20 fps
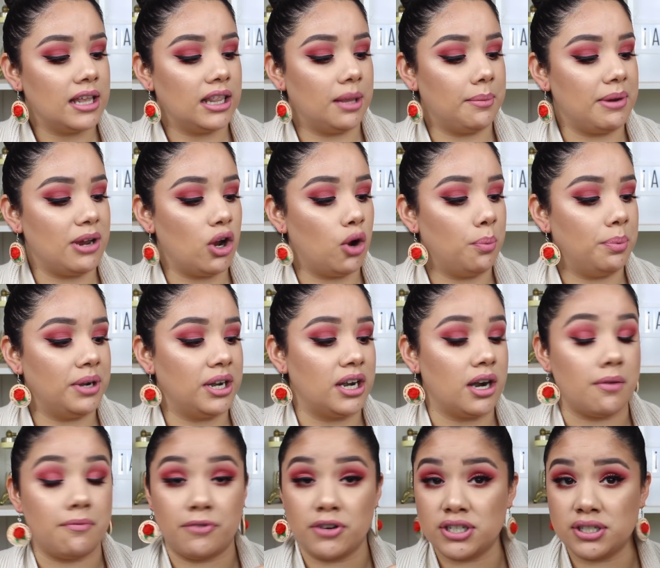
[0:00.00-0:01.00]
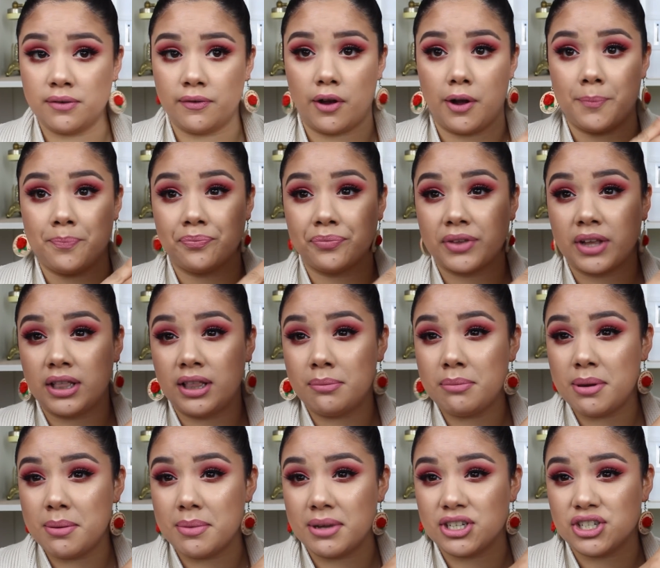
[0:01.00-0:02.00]
Let me open it up. First of all, let
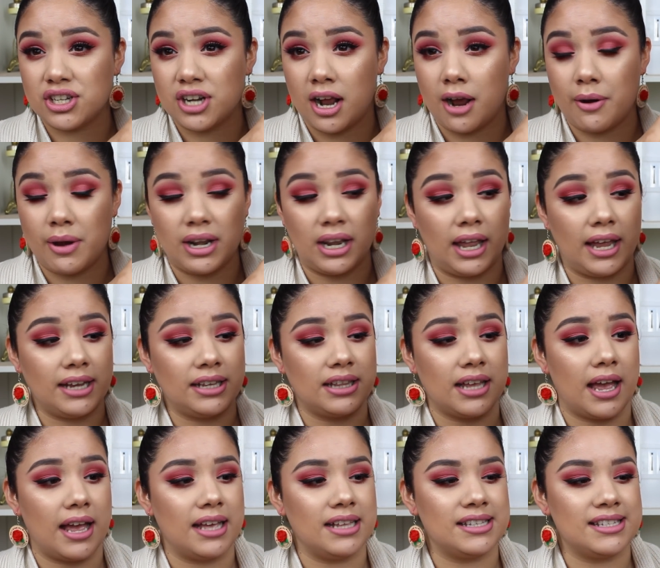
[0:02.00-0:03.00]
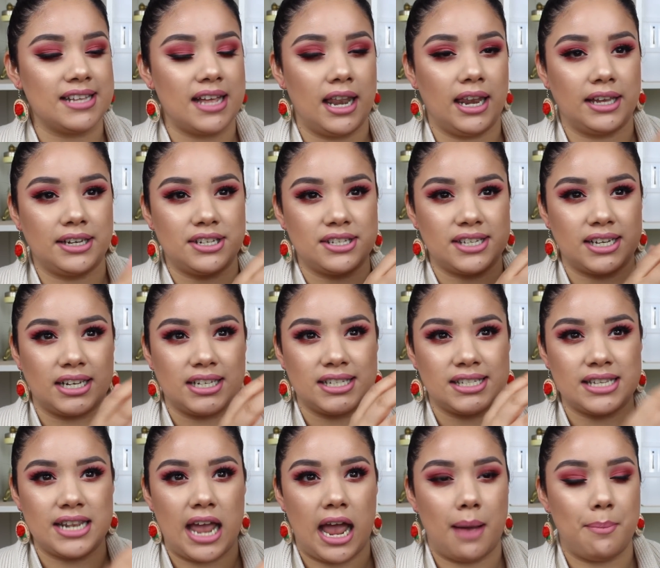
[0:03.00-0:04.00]
me mention how I like that. It's not like just like a
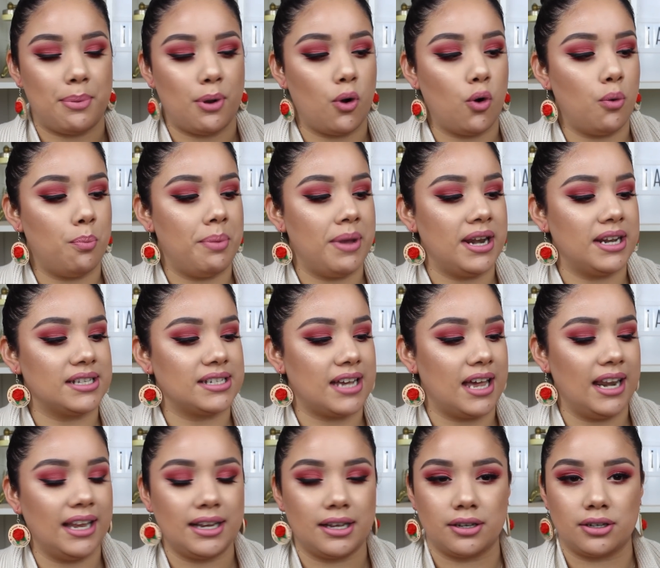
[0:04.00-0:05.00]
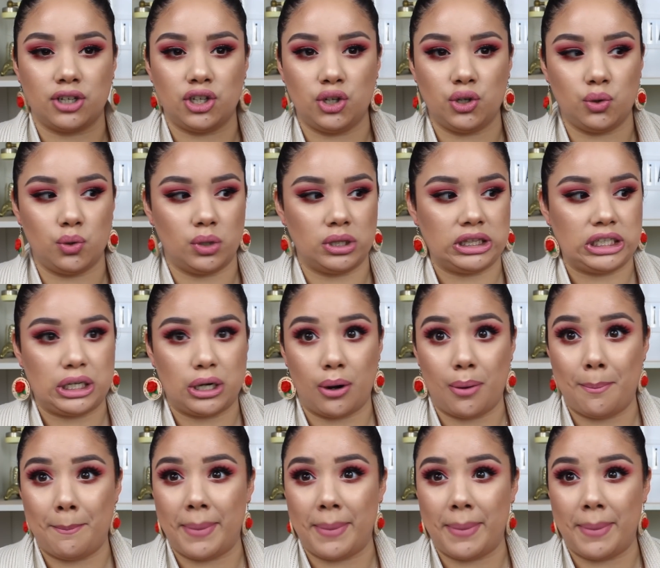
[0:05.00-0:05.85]
snap open. It's kind of like a cute little